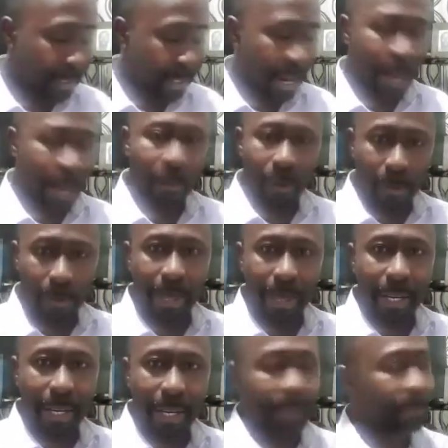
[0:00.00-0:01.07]
and will bring
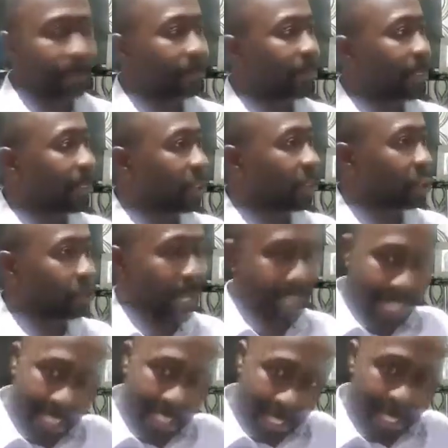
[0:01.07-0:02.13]
in
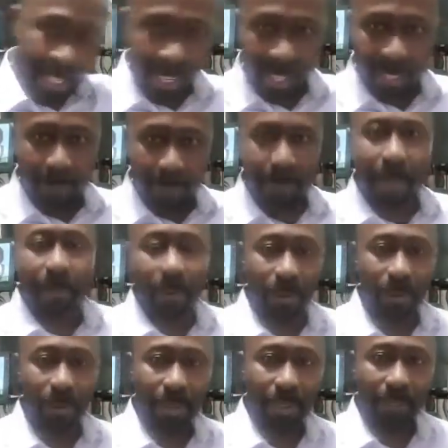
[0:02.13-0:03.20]
strategic
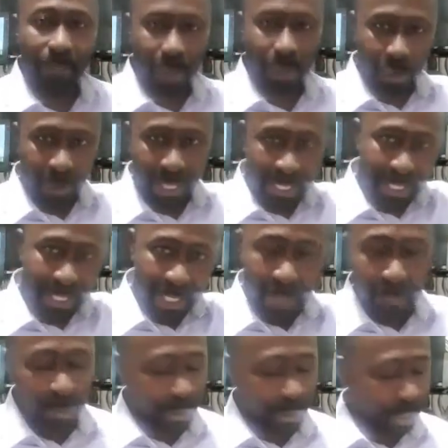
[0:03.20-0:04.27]
people for strategic
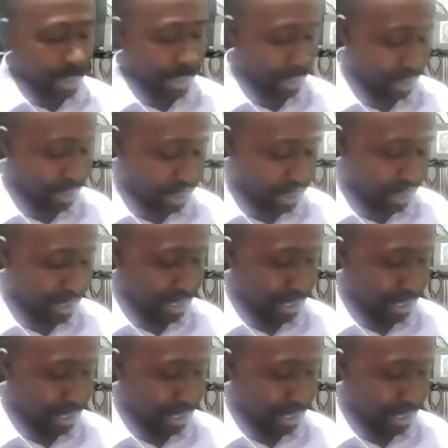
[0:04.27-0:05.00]
positions.